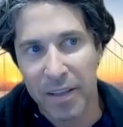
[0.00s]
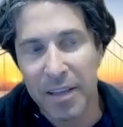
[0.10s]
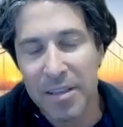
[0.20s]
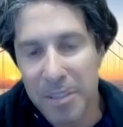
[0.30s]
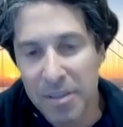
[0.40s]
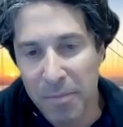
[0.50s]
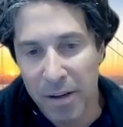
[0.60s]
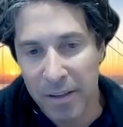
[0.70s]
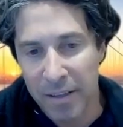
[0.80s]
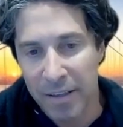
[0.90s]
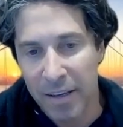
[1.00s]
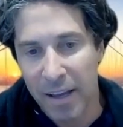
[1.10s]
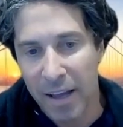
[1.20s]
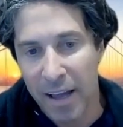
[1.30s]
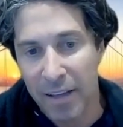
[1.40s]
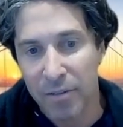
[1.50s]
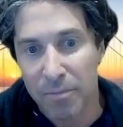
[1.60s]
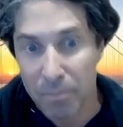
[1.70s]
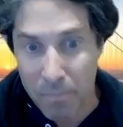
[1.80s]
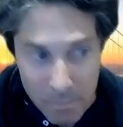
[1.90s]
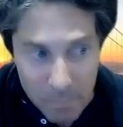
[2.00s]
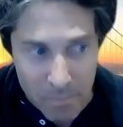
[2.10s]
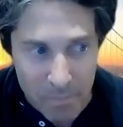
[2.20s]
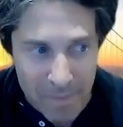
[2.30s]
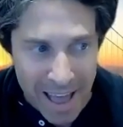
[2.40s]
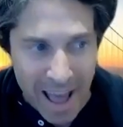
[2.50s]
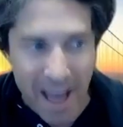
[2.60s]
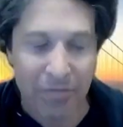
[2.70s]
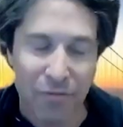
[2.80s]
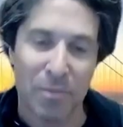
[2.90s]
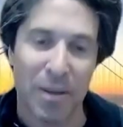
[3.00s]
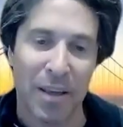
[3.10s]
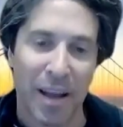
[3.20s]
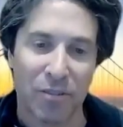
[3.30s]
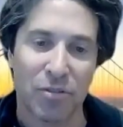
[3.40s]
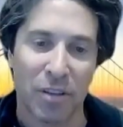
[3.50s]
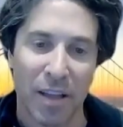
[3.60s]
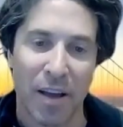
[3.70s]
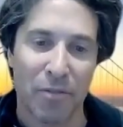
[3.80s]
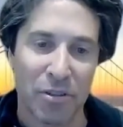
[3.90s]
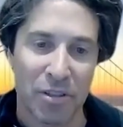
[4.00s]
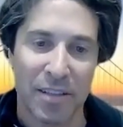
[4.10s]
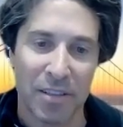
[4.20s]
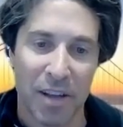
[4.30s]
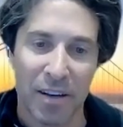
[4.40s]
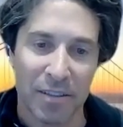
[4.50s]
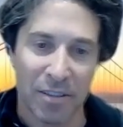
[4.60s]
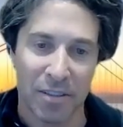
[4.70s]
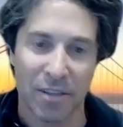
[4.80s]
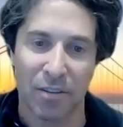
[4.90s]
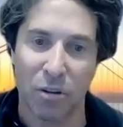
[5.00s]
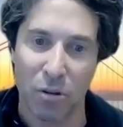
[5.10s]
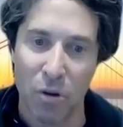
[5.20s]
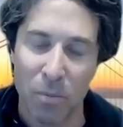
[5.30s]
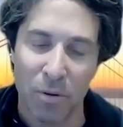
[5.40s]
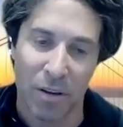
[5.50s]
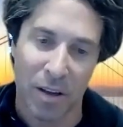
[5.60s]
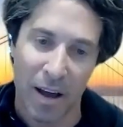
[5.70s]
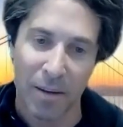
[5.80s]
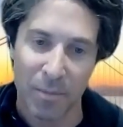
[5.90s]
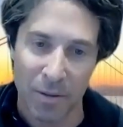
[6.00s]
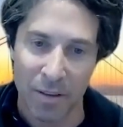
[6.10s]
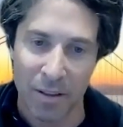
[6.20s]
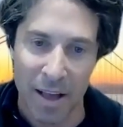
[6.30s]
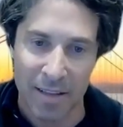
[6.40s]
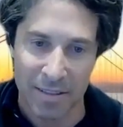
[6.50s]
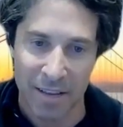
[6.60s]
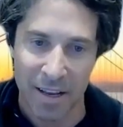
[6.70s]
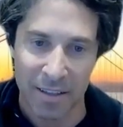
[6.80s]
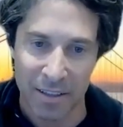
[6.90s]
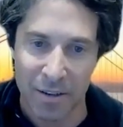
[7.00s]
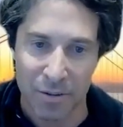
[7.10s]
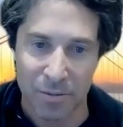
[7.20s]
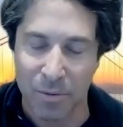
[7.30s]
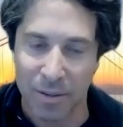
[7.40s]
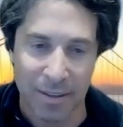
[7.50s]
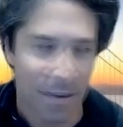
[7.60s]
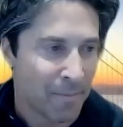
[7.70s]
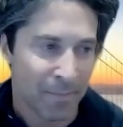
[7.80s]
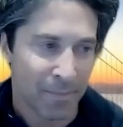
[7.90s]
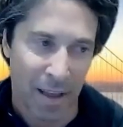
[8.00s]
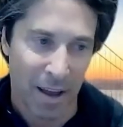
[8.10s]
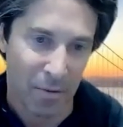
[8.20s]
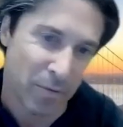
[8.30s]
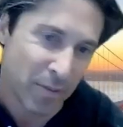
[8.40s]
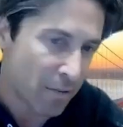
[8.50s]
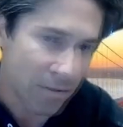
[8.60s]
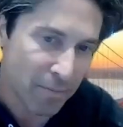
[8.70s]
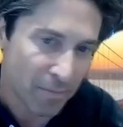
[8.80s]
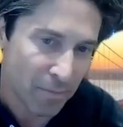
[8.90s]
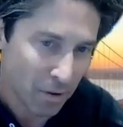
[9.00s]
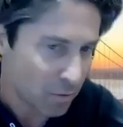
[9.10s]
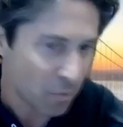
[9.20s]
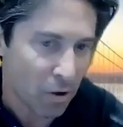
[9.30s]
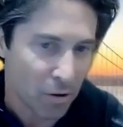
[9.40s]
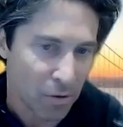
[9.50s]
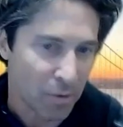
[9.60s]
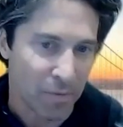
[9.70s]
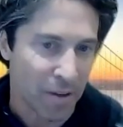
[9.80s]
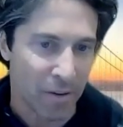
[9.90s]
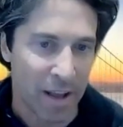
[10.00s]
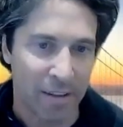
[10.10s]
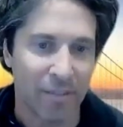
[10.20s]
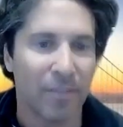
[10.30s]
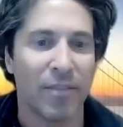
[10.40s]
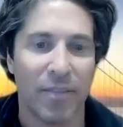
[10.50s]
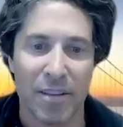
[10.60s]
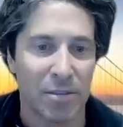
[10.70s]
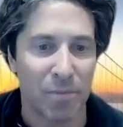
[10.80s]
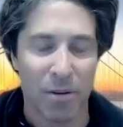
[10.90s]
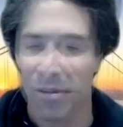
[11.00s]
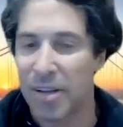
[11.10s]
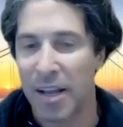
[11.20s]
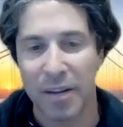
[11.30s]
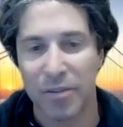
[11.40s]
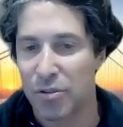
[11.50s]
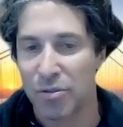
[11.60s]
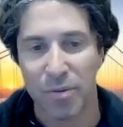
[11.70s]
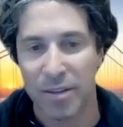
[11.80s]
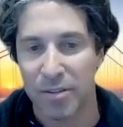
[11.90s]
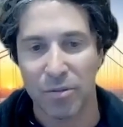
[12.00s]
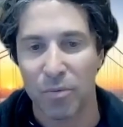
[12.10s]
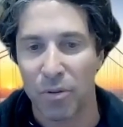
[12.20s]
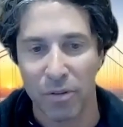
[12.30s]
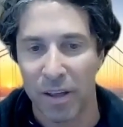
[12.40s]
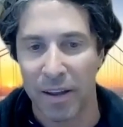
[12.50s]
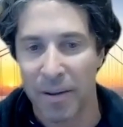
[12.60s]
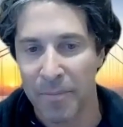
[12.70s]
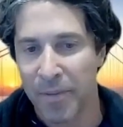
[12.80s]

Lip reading: easy money and have to be extra leverage that's gone into the global economy in the last 10 years. I mean, I think we all agree, we've never had this much negative interest rates in the world. Like,